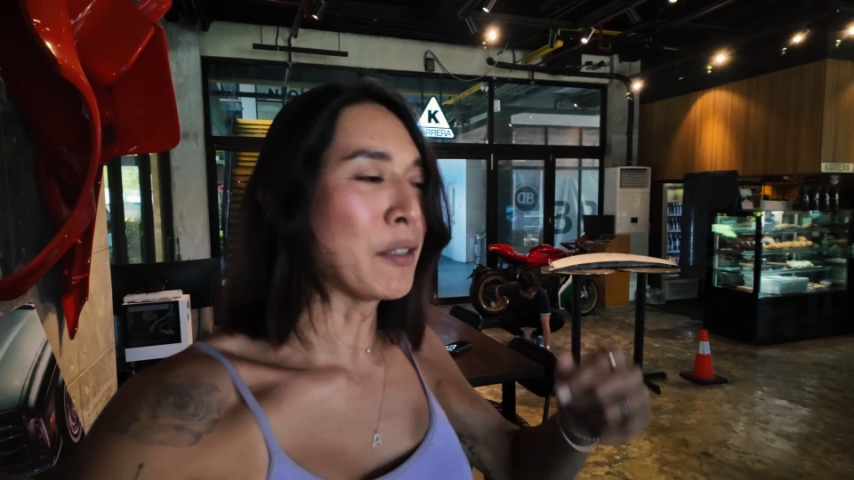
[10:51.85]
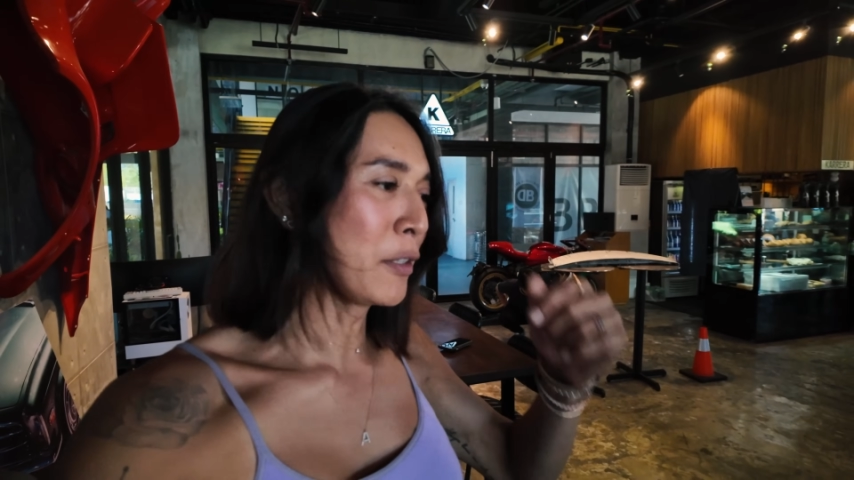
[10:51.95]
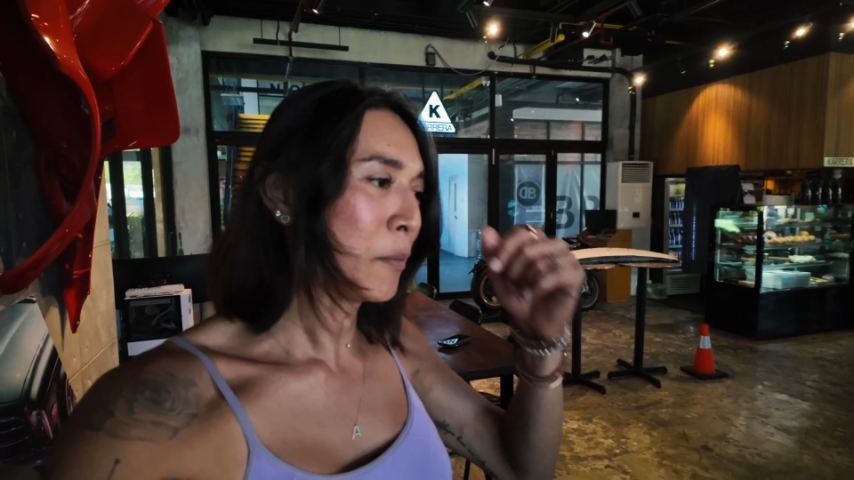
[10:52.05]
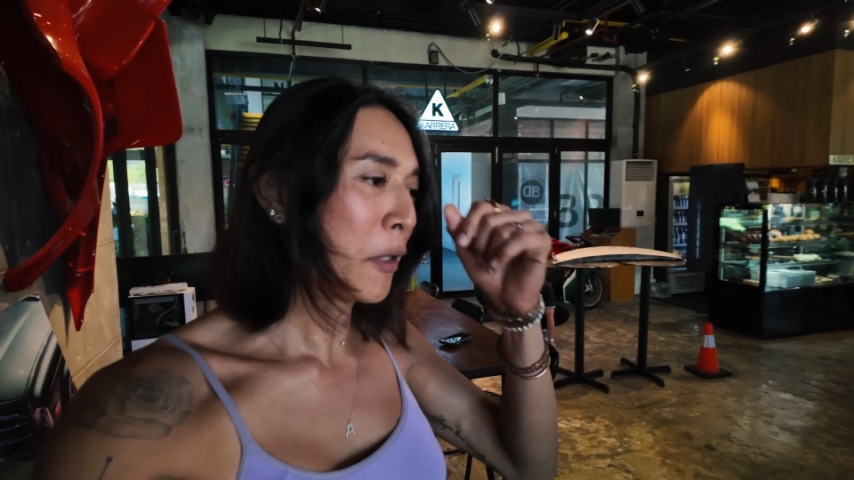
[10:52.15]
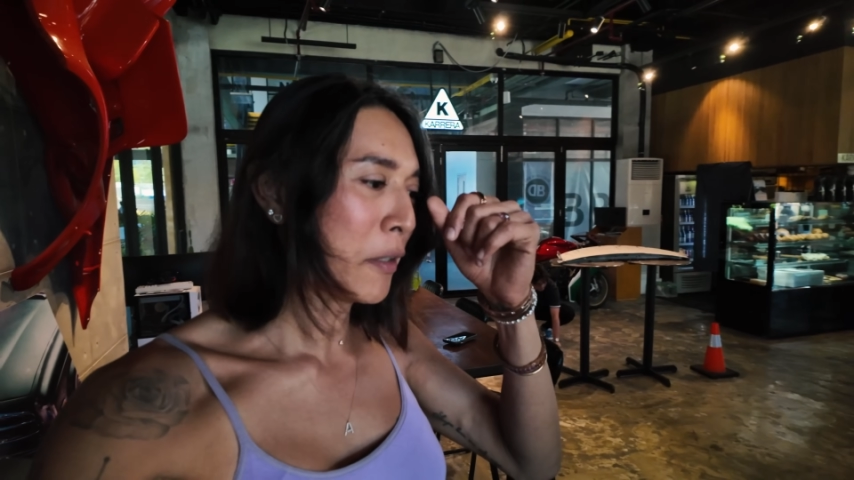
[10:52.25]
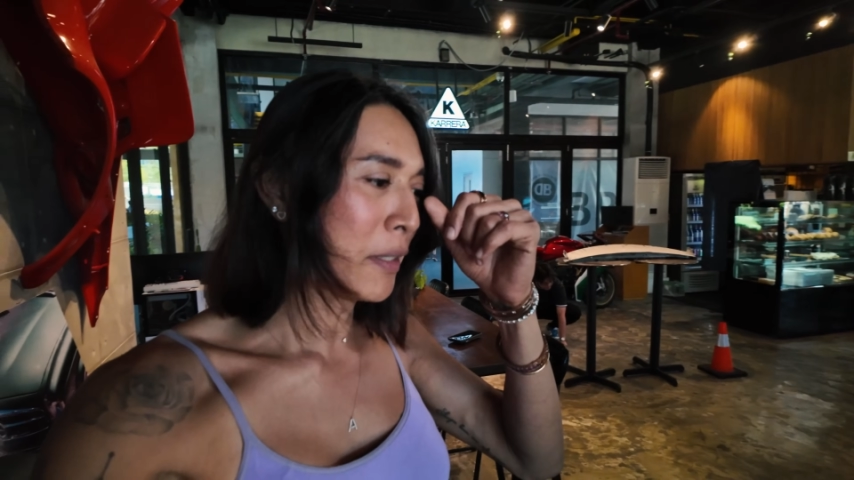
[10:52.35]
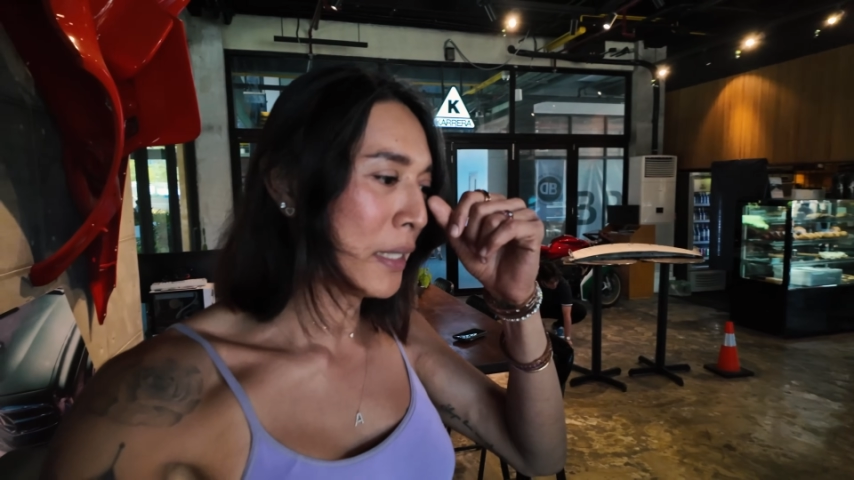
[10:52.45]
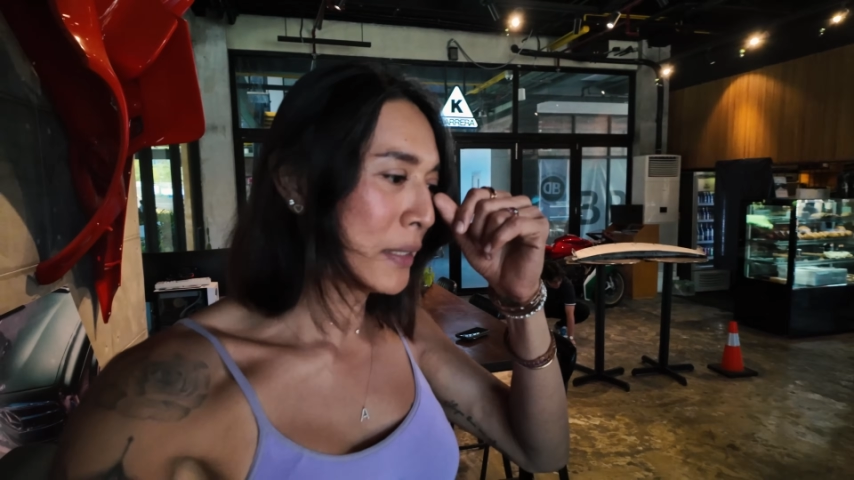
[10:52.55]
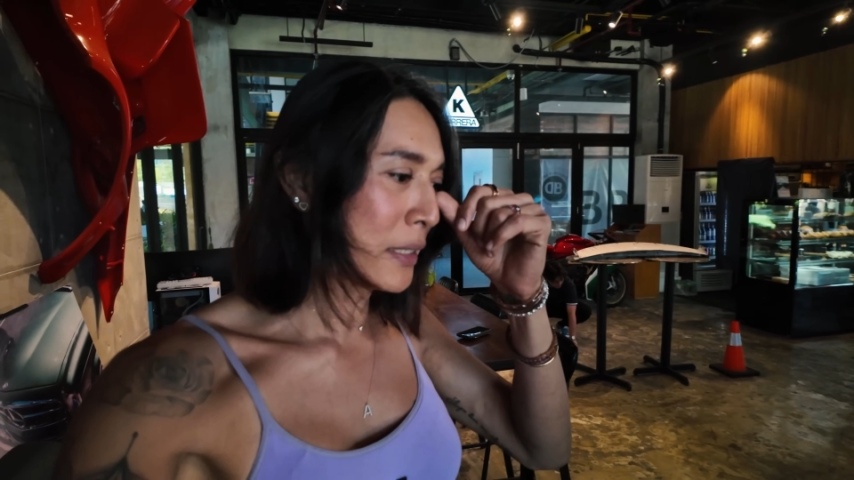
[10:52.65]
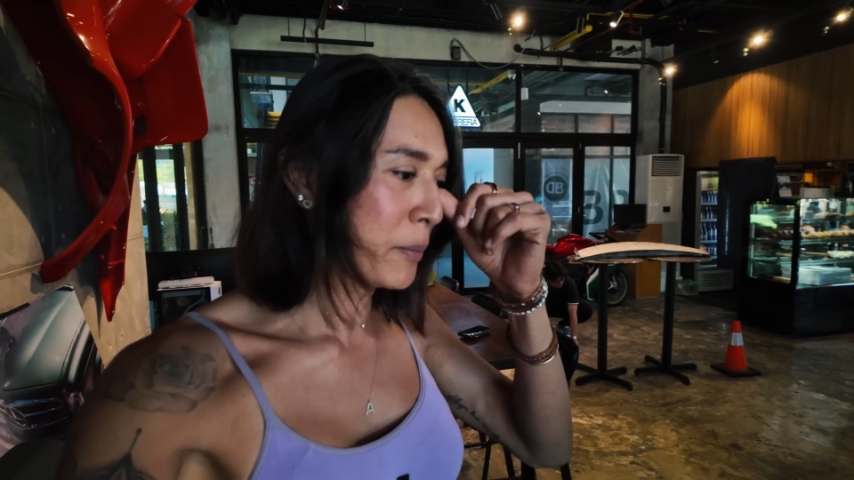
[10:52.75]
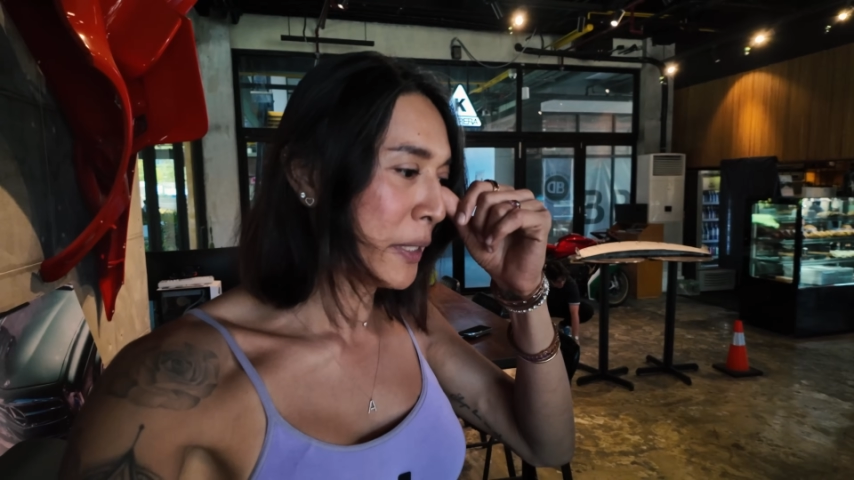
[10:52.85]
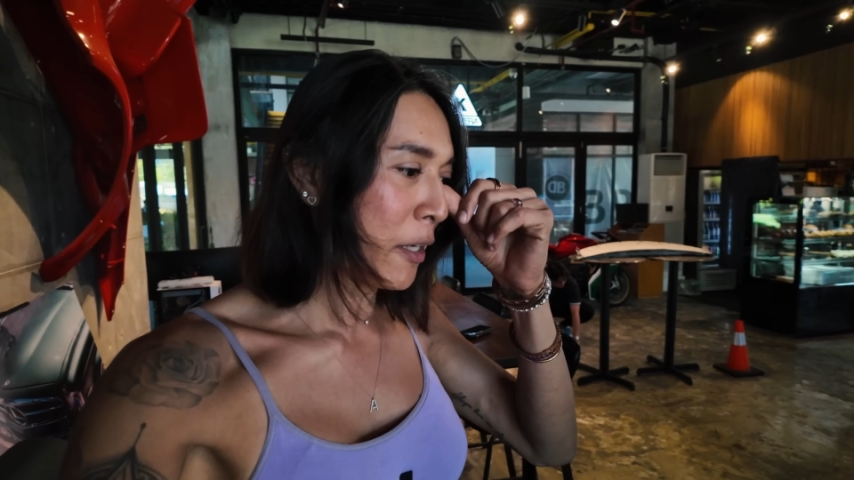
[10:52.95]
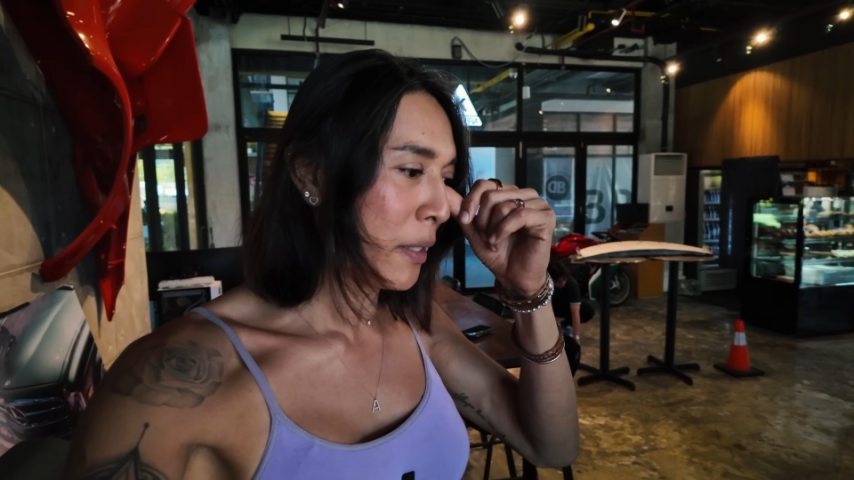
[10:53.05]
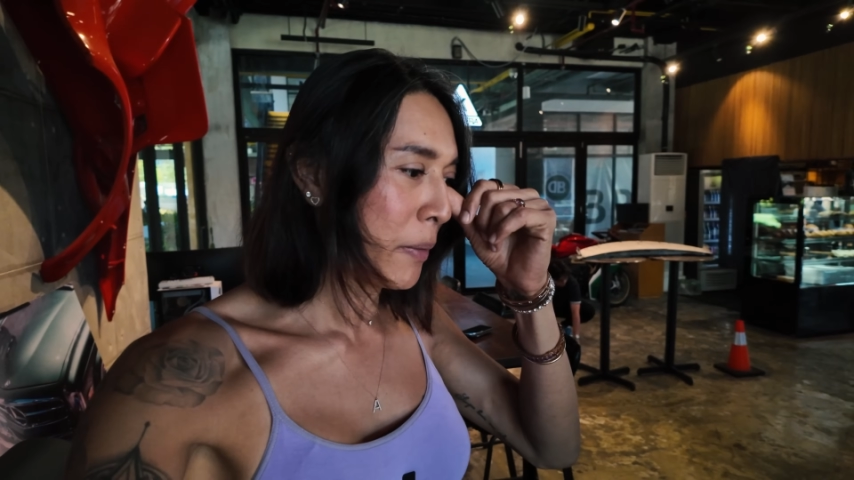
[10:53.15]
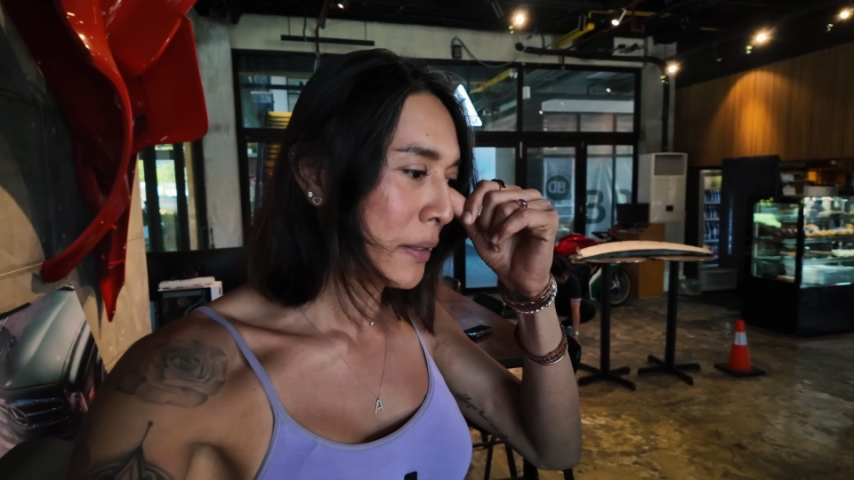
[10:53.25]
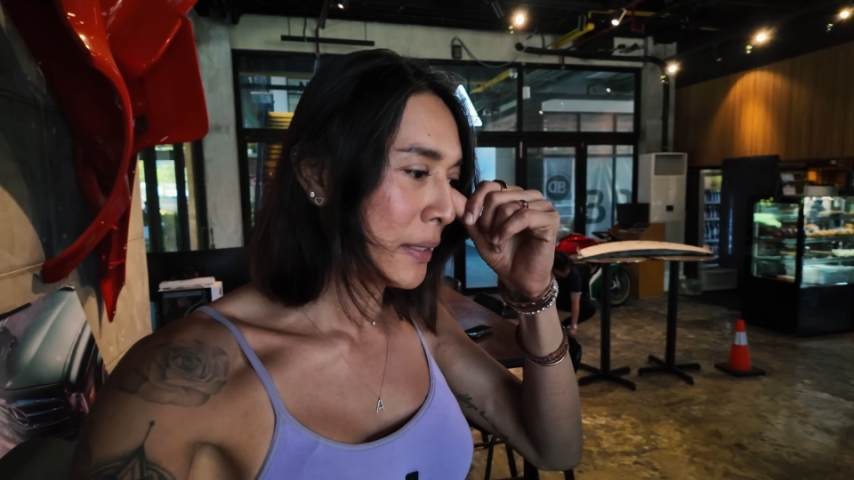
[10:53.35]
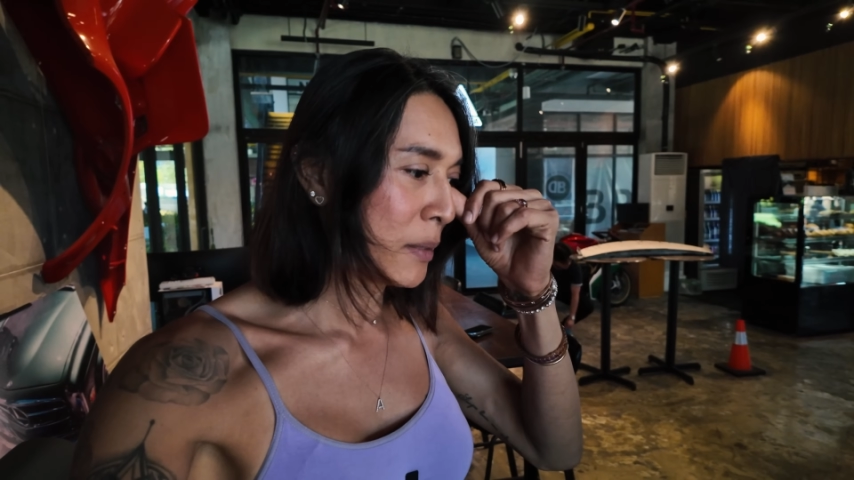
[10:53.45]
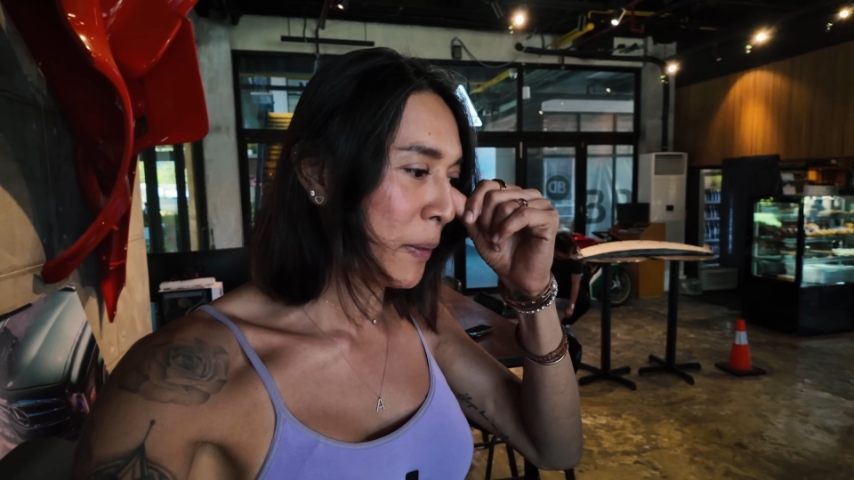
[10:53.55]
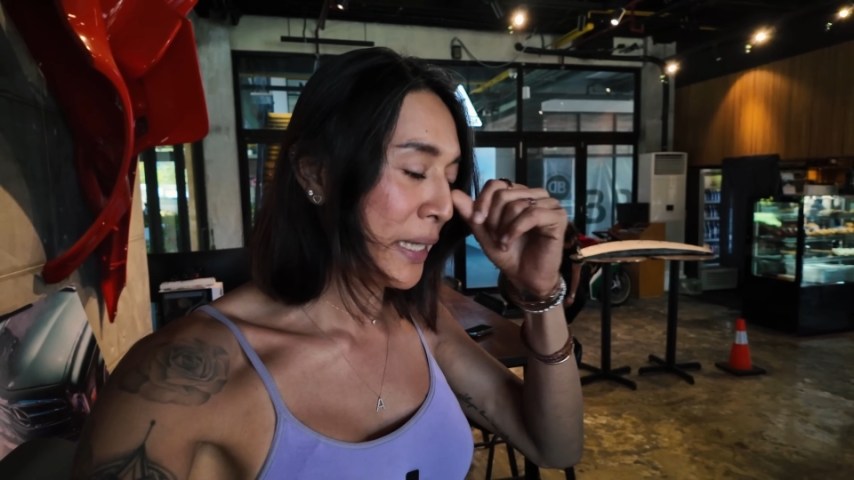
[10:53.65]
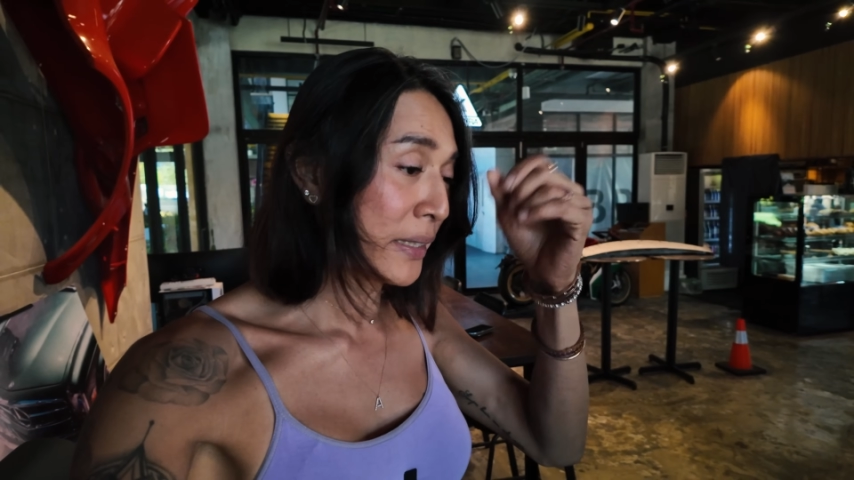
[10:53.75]
so tomorrow it'll just be all about
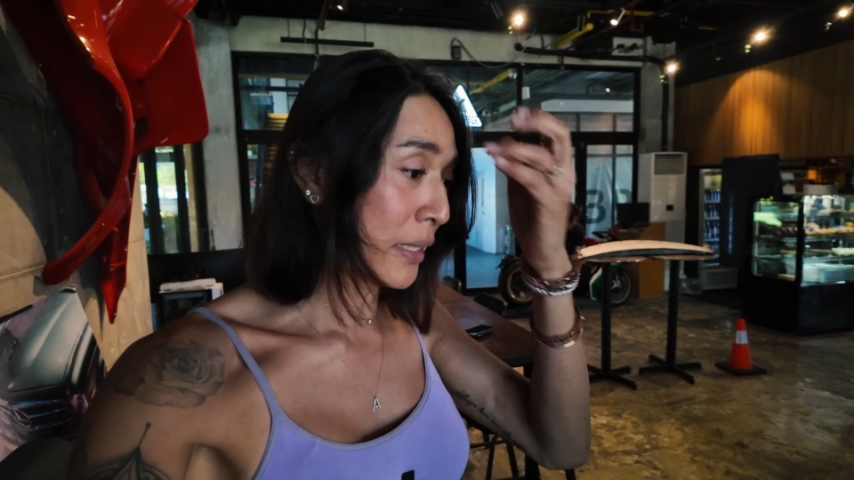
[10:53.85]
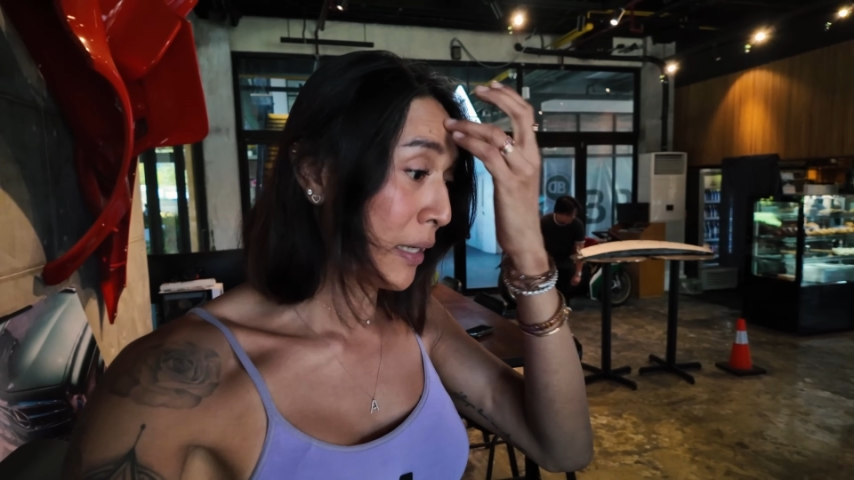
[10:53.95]
displaying the